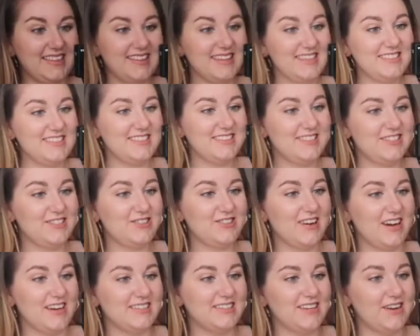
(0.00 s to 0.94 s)
And this is the
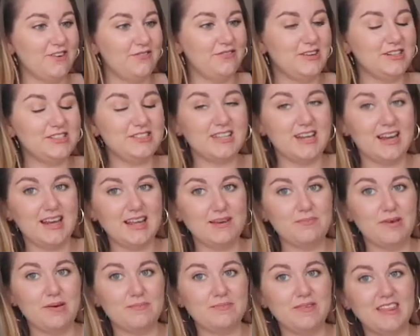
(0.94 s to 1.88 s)
dress that
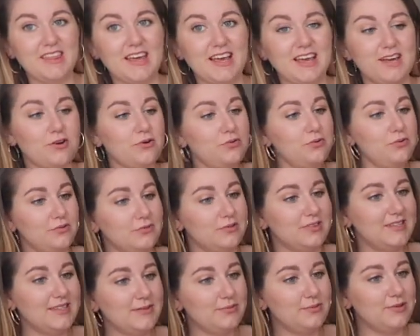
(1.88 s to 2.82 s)
originally made me think, oh,
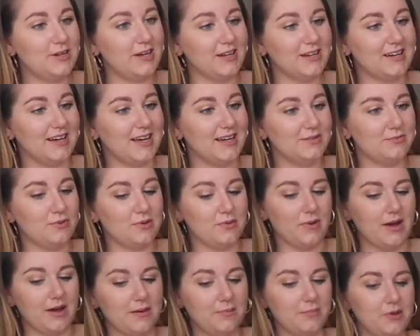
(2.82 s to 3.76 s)
this would look nice
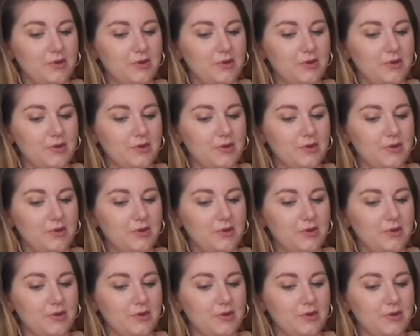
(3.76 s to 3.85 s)
with white